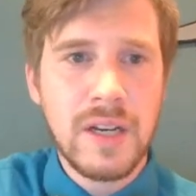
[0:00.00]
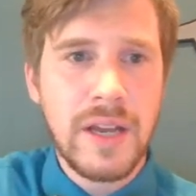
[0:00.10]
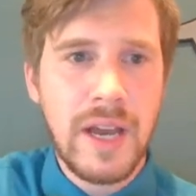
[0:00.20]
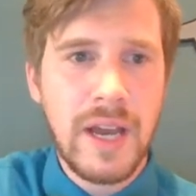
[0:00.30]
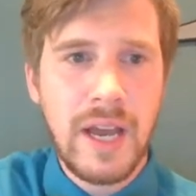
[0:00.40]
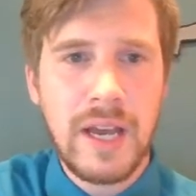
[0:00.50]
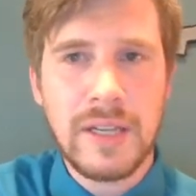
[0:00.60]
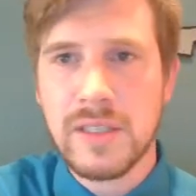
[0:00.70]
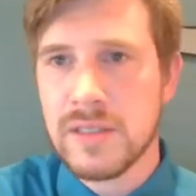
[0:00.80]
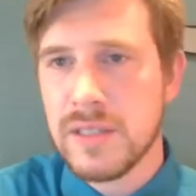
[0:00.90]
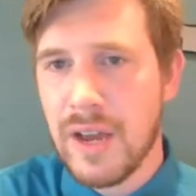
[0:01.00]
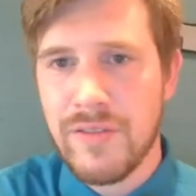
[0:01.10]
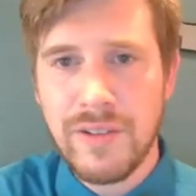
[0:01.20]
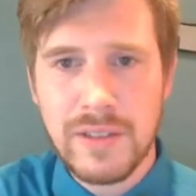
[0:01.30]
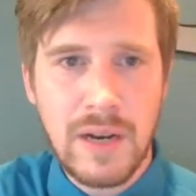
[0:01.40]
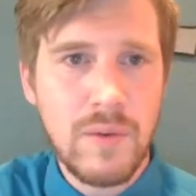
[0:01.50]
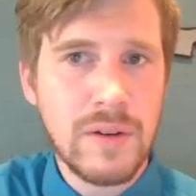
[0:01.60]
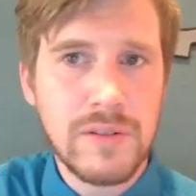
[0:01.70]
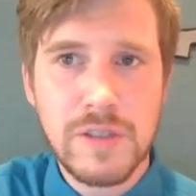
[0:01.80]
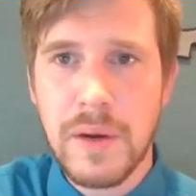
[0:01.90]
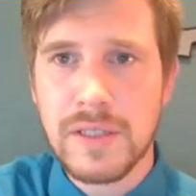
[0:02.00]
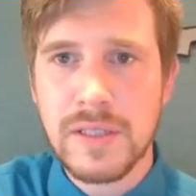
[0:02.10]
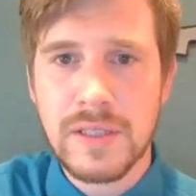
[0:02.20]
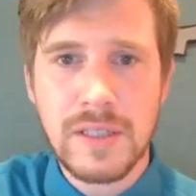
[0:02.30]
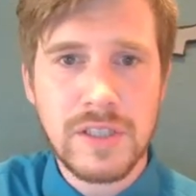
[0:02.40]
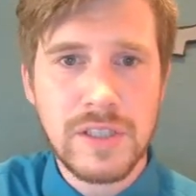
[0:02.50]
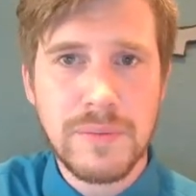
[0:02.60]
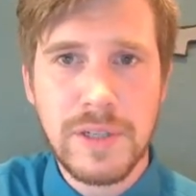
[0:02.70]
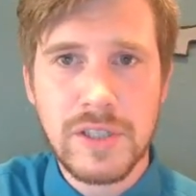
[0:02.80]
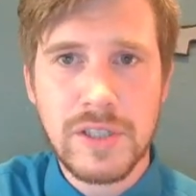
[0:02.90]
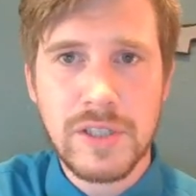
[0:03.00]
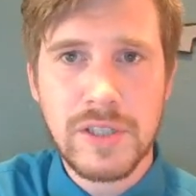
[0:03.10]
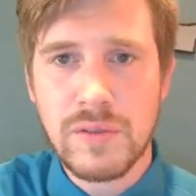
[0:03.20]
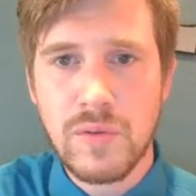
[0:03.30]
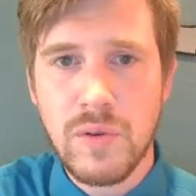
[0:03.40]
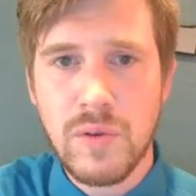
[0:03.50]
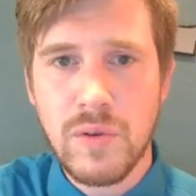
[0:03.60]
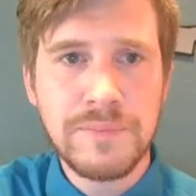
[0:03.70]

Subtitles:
Okay, and you can see I've filled out one response on there just to make sure everything was working.